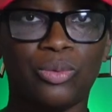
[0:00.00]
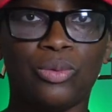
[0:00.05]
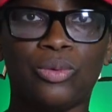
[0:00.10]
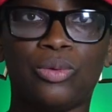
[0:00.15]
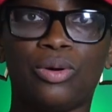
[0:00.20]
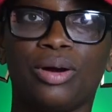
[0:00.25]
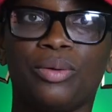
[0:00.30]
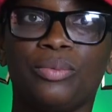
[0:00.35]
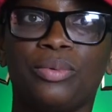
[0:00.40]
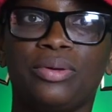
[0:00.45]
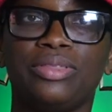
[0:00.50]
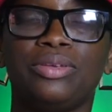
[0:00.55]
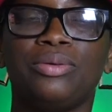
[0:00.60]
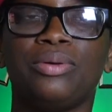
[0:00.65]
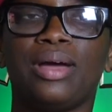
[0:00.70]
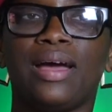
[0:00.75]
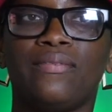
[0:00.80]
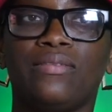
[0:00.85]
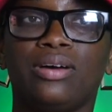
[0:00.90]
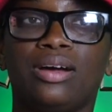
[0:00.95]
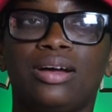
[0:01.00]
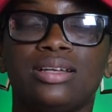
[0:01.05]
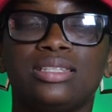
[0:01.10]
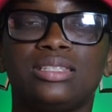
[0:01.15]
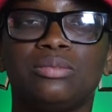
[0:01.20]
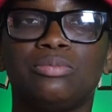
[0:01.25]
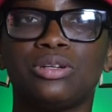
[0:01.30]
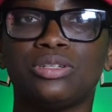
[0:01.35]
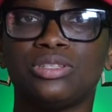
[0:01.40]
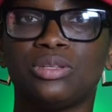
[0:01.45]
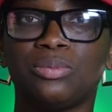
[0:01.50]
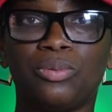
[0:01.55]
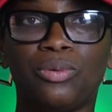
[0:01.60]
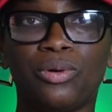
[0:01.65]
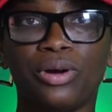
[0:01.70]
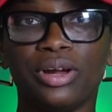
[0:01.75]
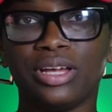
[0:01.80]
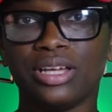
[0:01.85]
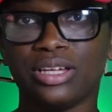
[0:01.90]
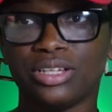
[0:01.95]
or when you have a customer
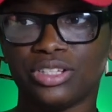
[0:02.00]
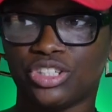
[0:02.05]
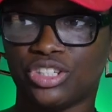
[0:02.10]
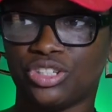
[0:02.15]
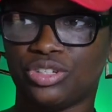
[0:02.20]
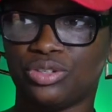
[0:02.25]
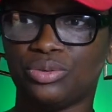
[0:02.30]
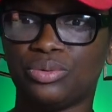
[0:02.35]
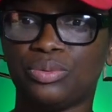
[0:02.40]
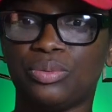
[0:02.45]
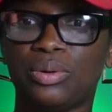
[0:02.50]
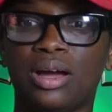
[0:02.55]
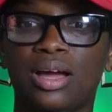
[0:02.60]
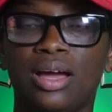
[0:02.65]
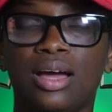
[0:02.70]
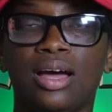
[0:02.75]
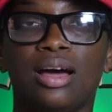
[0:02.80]
support issue,